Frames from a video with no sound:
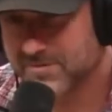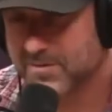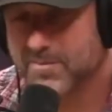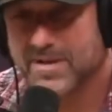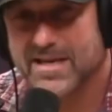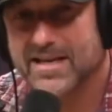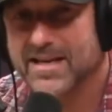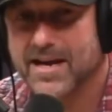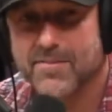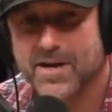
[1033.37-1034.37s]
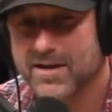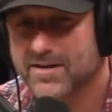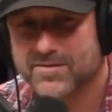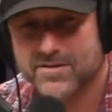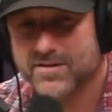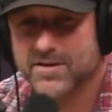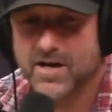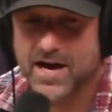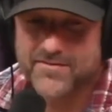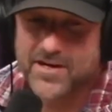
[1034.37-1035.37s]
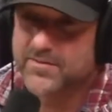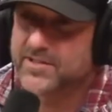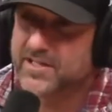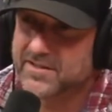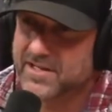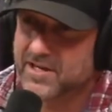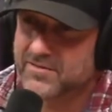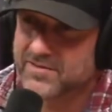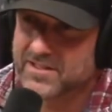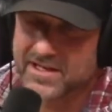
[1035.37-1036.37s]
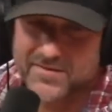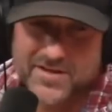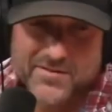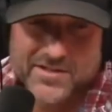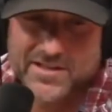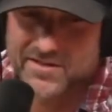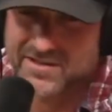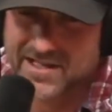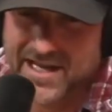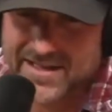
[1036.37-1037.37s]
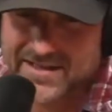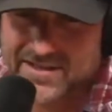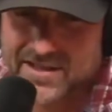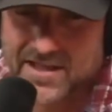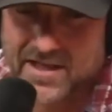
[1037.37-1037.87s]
for me, and I'm not, I've never killed an elephant. I've never killed a lion.